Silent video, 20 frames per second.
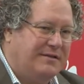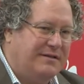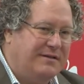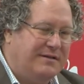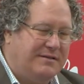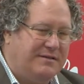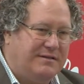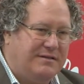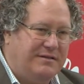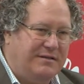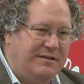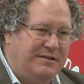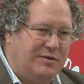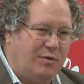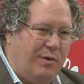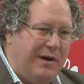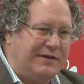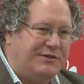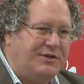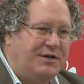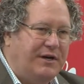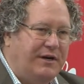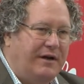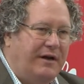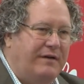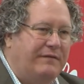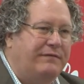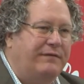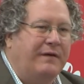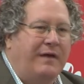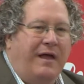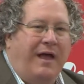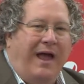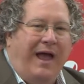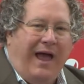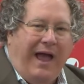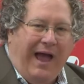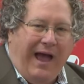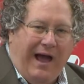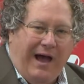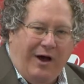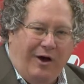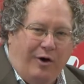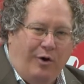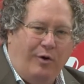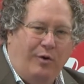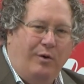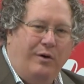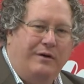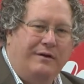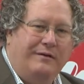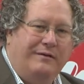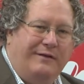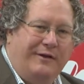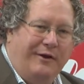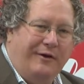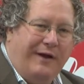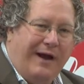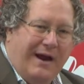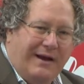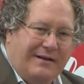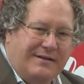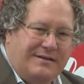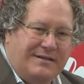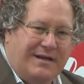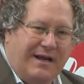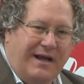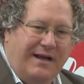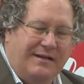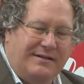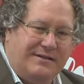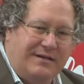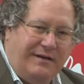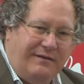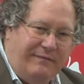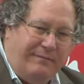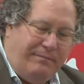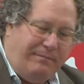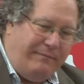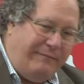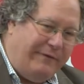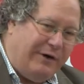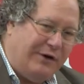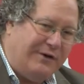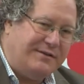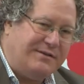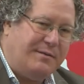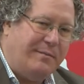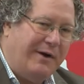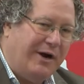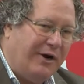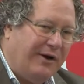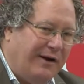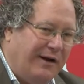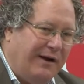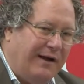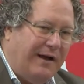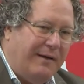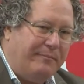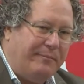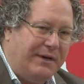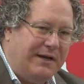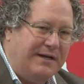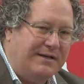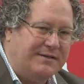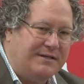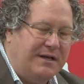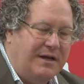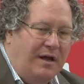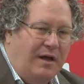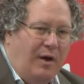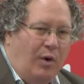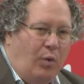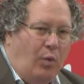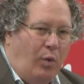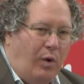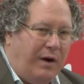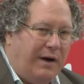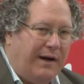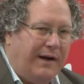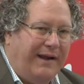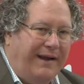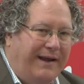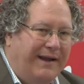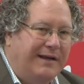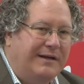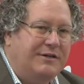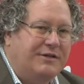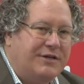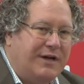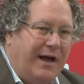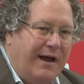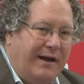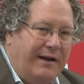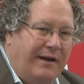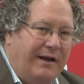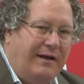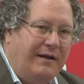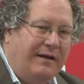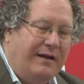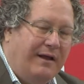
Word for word: This this question of how the United States and various American companies work in China